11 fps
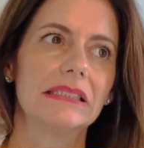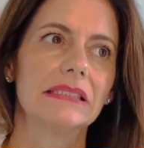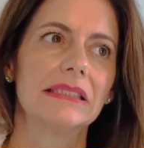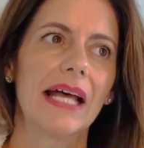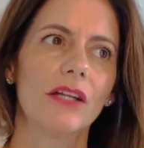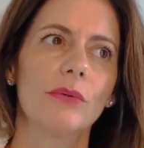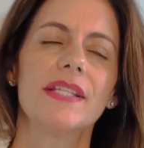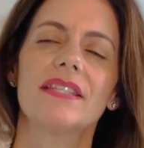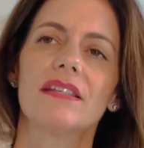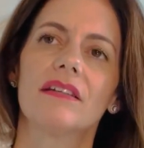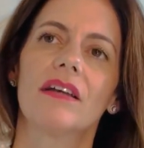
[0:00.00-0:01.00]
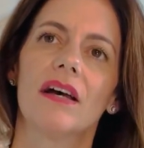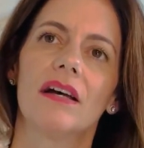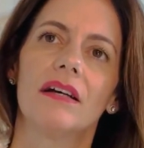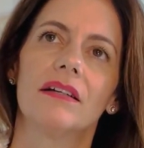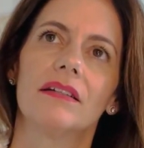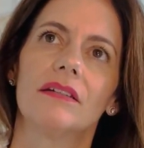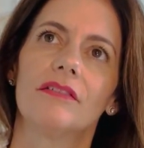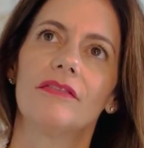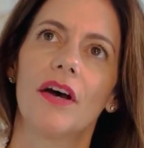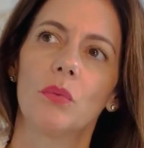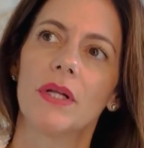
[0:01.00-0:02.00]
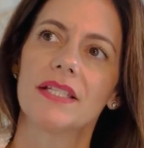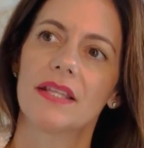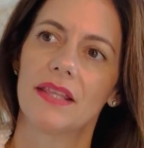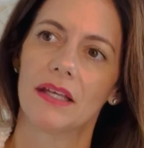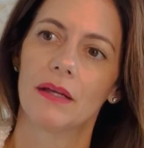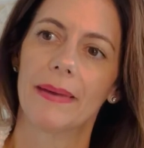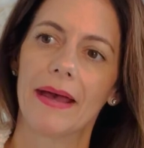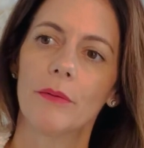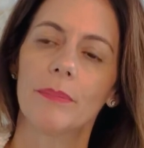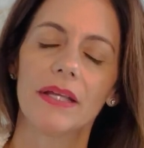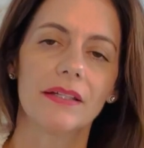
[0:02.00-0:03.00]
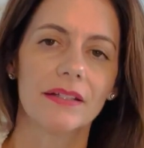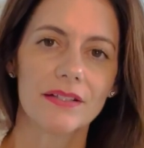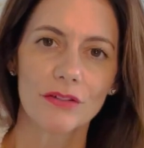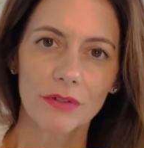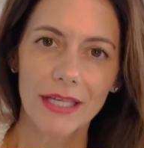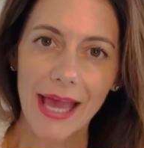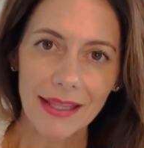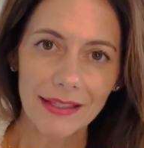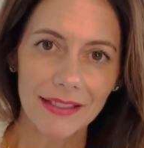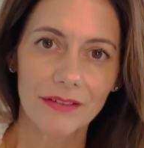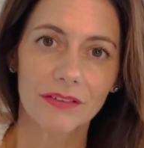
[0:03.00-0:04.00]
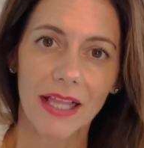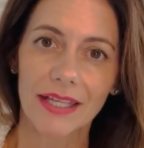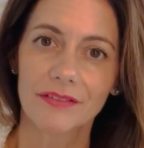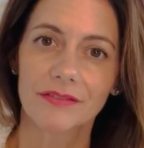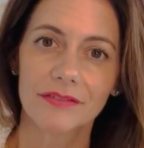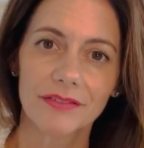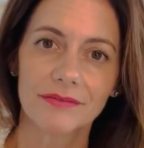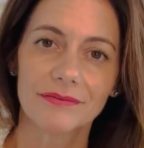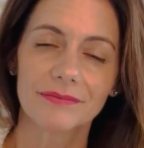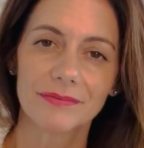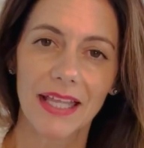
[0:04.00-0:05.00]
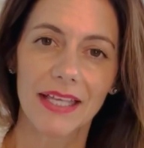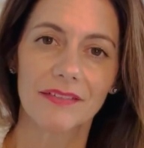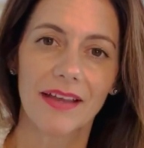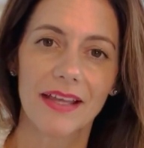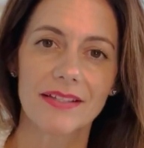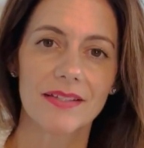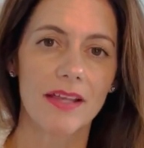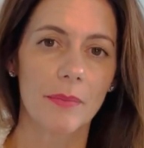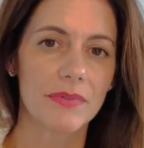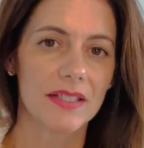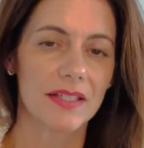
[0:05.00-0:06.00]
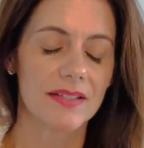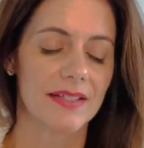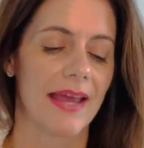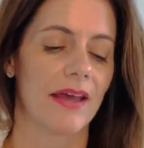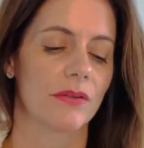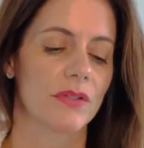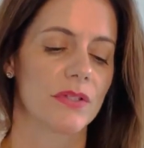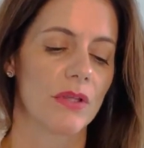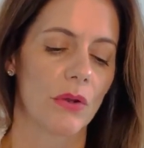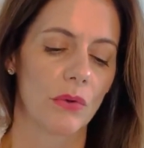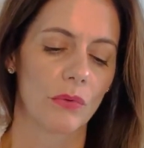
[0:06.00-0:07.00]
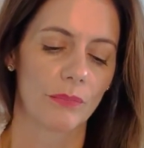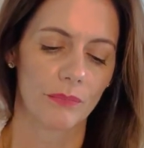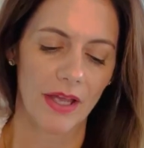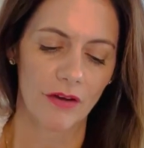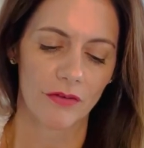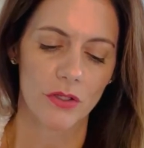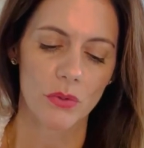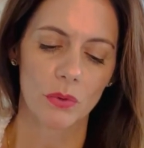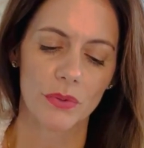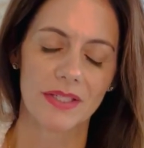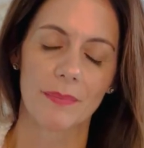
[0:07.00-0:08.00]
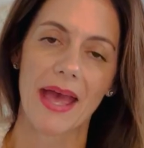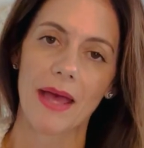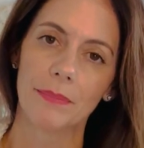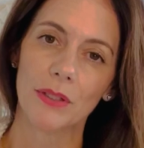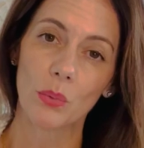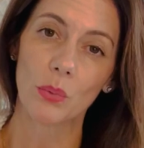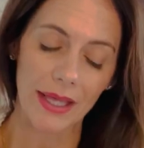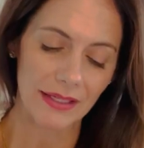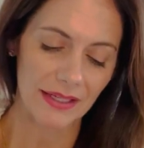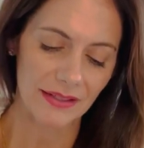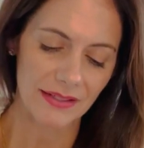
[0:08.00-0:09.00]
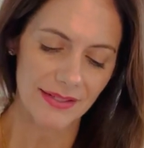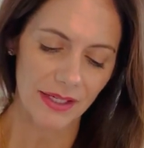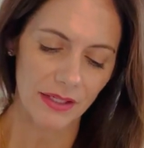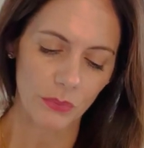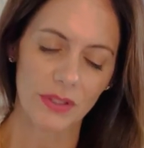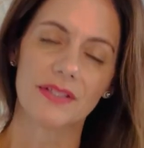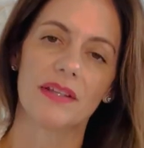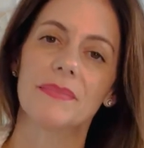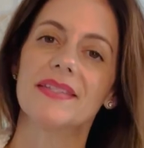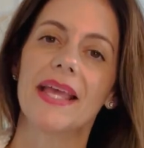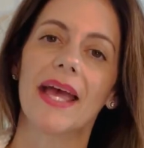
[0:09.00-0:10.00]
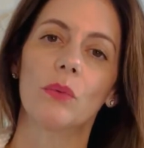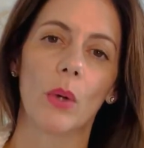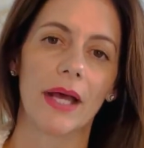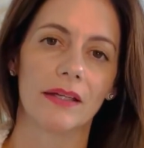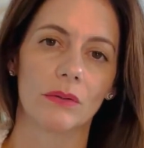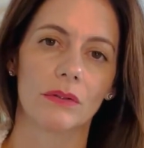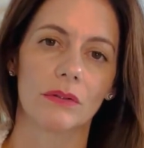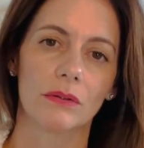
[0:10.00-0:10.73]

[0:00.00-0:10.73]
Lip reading: Not always a fun one to think about, but it's a reality of life. Life has its ups and its downs. So our first one was I'm happy when, and the second one is I'm sad when.